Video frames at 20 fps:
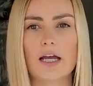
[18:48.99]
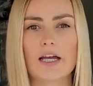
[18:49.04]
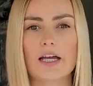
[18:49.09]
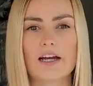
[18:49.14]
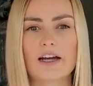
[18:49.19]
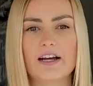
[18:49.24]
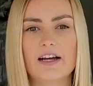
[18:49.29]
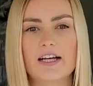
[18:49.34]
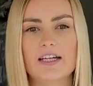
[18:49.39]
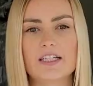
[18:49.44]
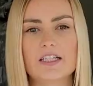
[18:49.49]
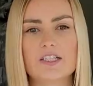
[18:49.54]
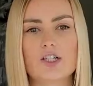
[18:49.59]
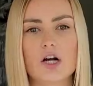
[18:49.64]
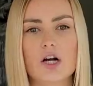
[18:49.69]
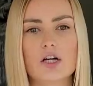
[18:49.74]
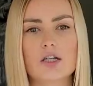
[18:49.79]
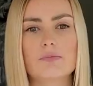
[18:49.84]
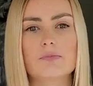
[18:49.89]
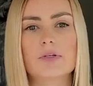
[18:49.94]
And it's
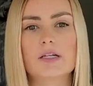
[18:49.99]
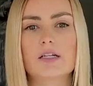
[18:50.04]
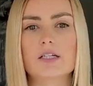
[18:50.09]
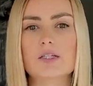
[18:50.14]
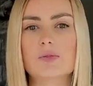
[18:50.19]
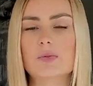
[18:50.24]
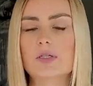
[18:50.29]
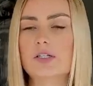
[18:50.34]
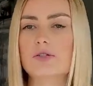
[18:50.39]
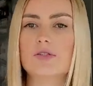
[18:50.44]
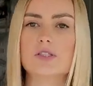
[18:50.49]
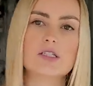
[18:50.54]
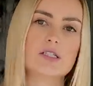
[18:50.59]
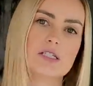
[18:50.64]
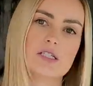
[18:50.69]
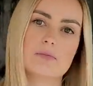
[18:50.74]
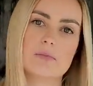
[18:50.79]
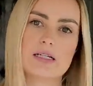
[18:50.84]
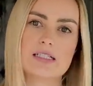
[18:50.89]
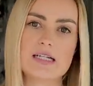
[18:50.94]
hard because we used to
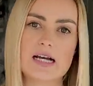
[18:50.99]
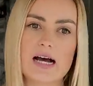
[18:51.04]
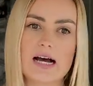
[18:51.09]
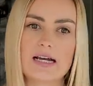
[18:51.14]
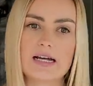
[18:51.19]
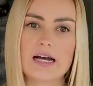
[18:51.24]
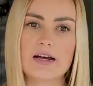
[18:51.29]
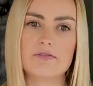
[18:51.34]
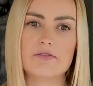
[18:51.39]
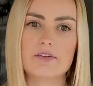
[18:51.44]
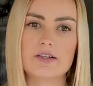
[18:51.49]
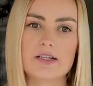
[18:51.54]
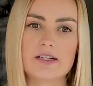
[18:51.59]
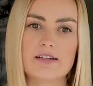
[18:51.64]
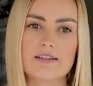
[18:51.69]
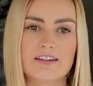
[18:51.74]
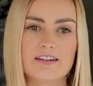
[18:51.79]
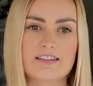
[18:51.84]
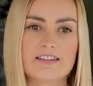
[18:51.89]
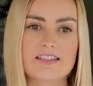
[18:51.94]
see my dad
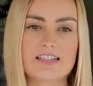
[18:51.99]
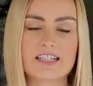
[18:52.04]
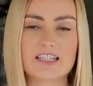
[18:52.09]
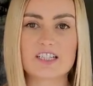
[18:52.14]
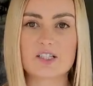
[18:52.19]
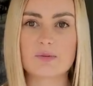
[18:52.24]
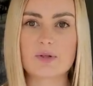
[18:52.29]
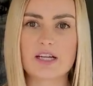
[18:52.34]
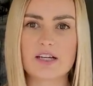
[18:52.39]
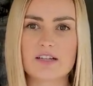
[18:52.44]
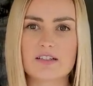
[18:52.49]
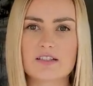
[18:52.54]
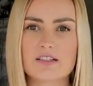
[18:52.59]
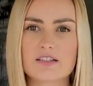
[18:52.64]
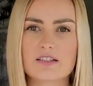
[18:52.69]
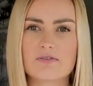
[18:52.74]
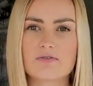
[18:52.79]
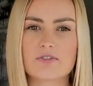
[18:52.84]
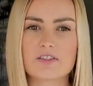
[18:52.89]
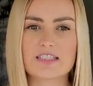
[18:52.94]
every 6
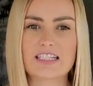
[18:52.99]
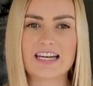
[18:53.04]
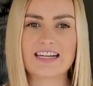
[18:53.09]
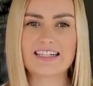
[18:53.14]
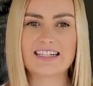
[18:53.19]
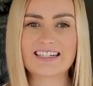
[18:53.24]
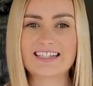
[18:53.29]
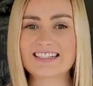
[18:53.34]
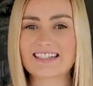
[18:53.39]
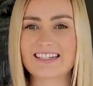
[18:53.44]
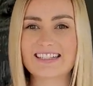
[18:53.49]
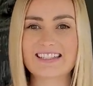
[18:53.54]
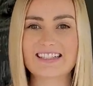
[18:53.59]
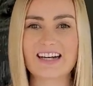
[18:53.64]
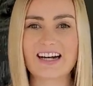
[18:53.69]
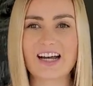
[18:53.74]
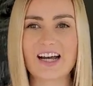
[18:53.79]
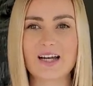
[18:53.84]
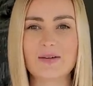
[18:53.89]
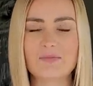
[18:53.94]
weeks for 10 days at a
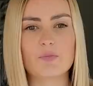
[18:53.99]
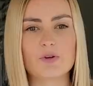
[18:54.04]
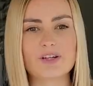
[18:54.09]
time.